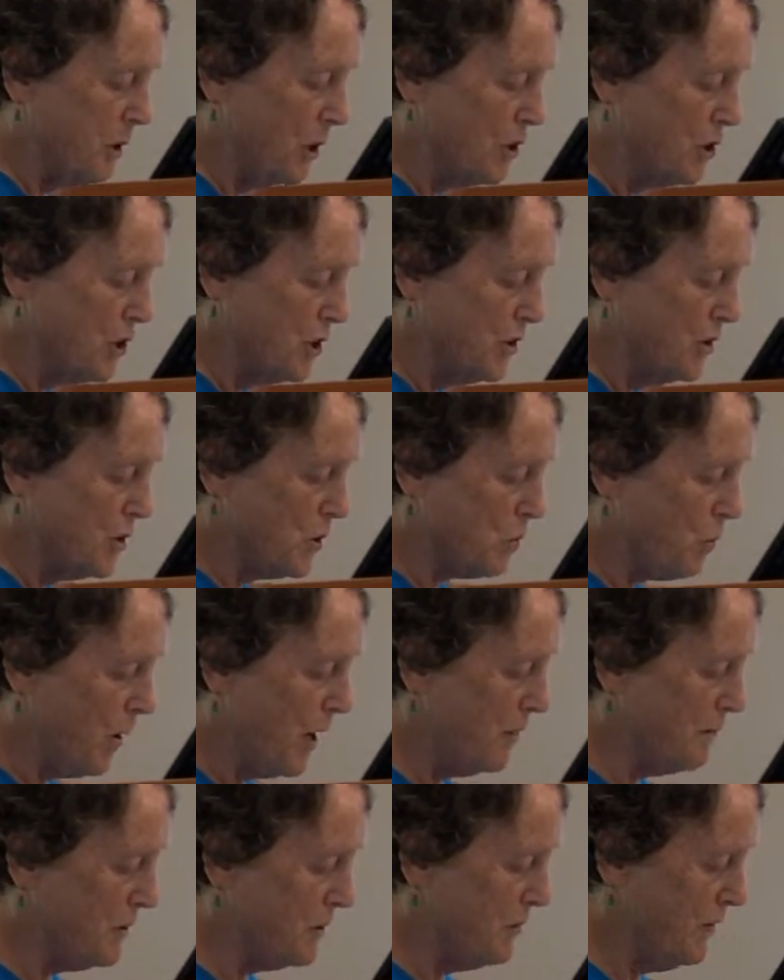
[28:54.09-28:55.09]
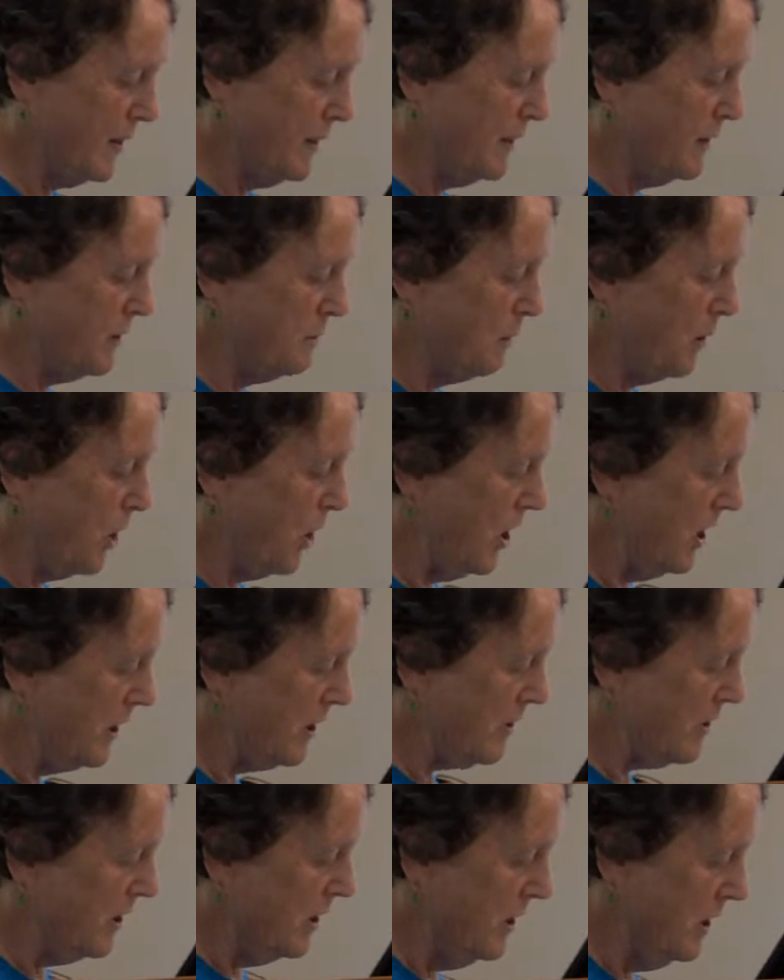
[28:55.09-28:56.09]
marshes, swamps, fens,
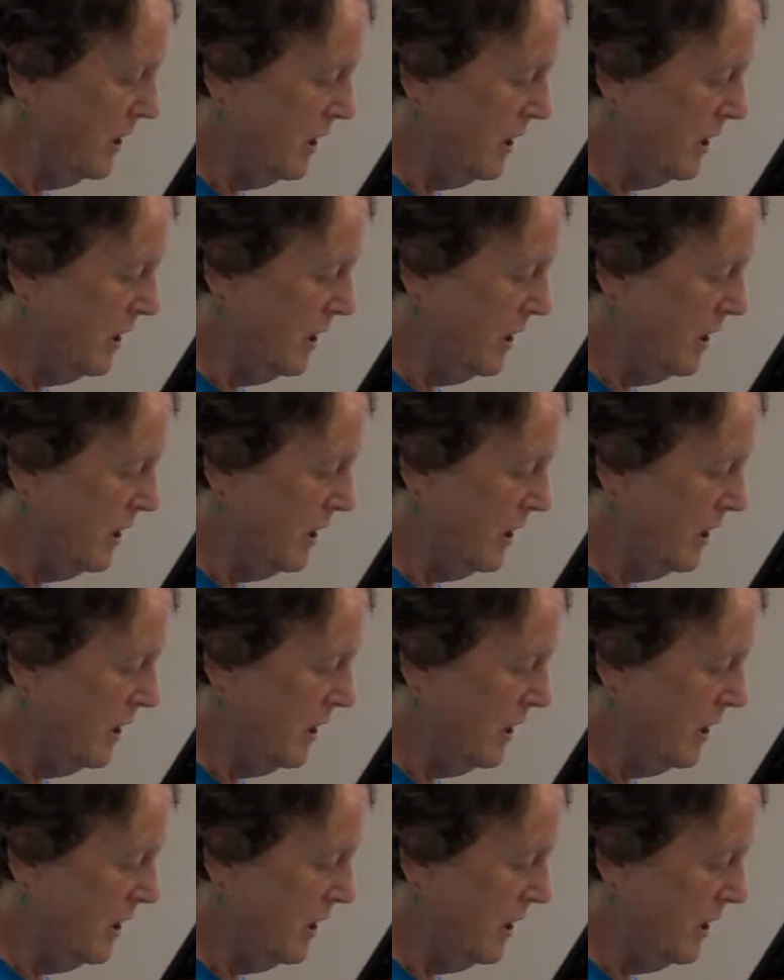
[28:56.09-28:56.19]
bogs,